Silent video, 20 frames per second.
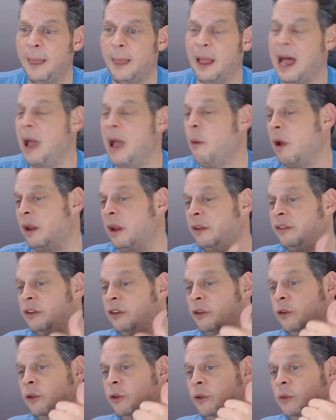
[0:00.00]
I wanted
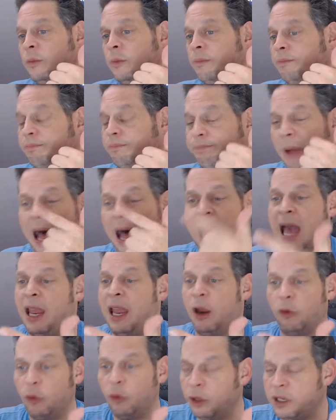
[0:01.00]
to buy
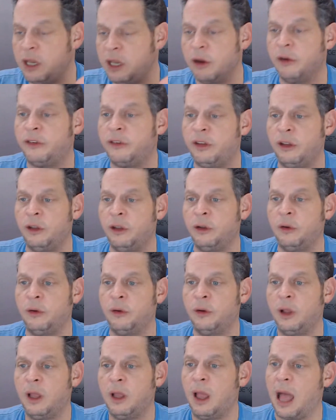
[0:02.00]
a rookie or two.
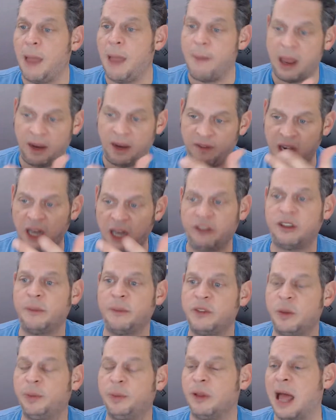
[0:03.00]
I might have needed some
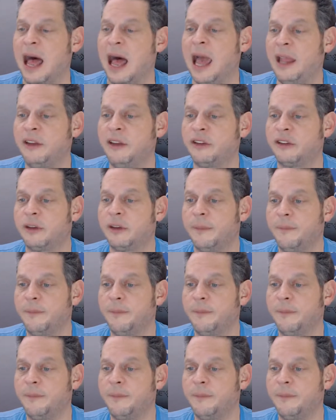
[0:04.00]
supplies.